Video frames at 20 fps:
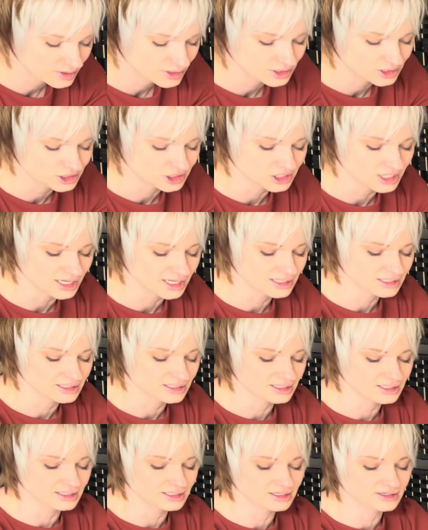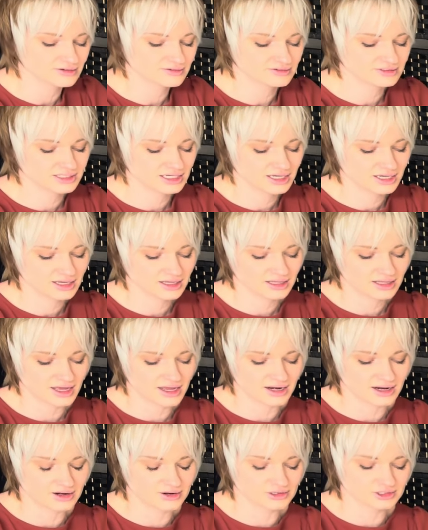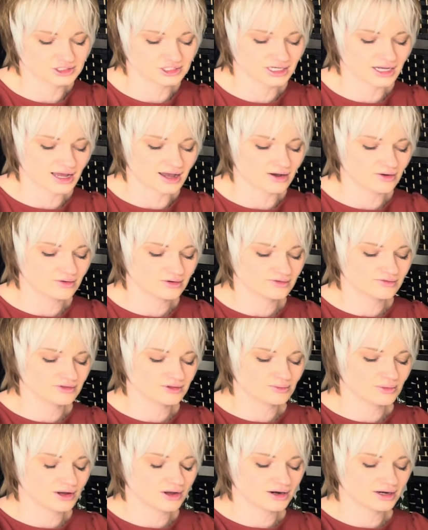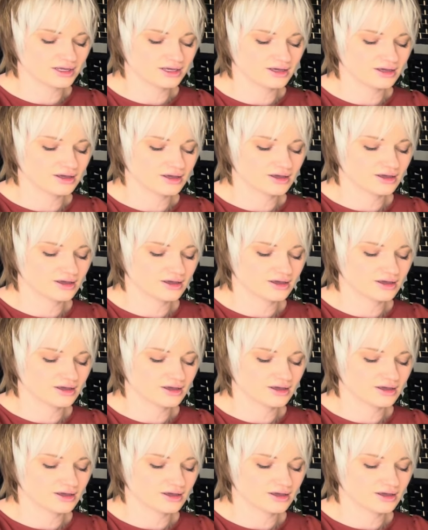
Gently lifting that energy out of the body.